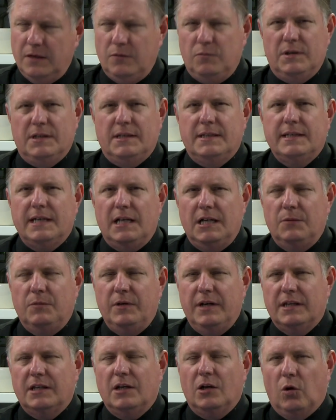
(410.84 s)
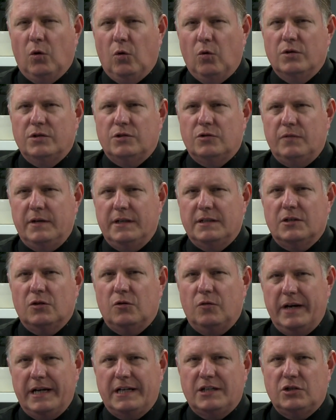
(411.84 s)
We celebrate the Lord's
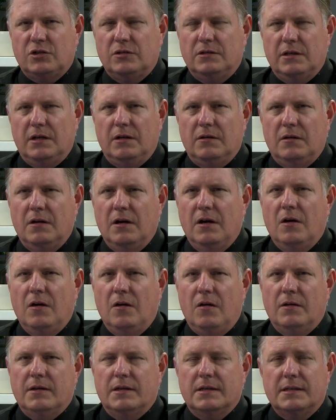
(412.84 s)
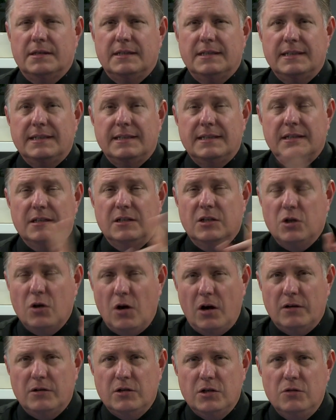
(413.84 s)
resurrection now on this new,
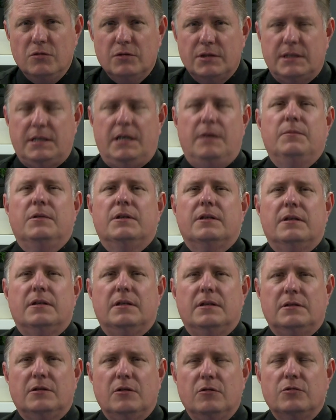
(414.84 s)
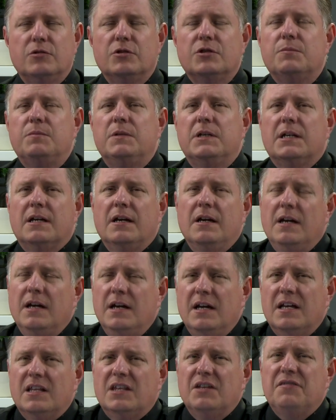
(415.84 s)
our new Sabbath, so to speak,
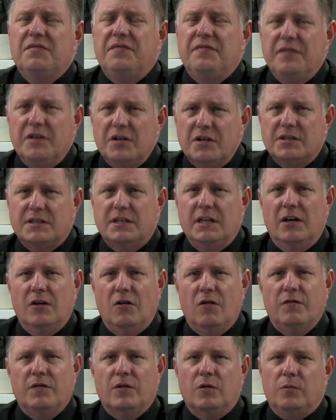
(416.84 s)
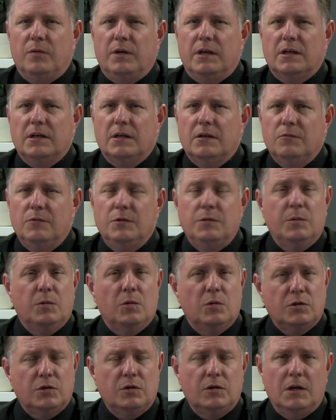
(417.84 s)
the first day of the week, which we
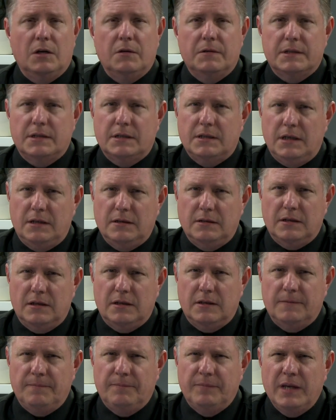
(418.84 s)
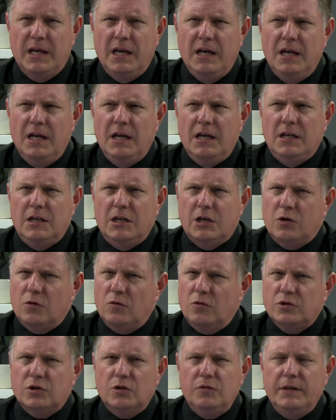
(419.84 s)
also know as Sunday. You can
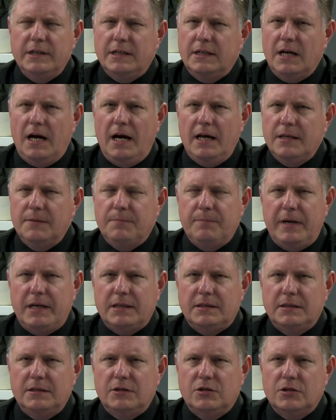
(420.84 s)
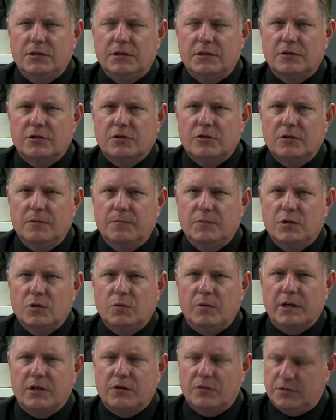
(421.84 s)
also read in other passages in Scripture
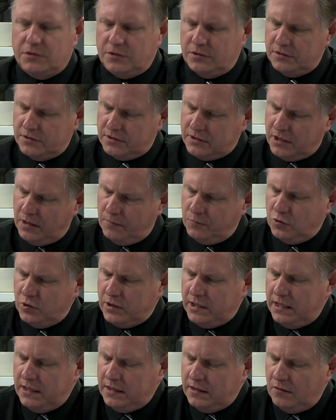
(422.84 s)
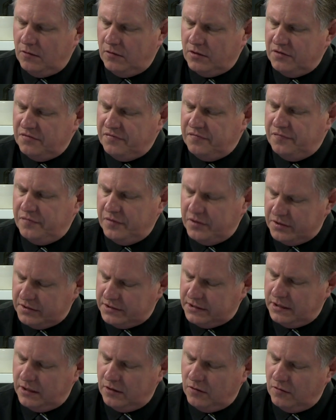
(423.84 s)
where Christians come together on the first day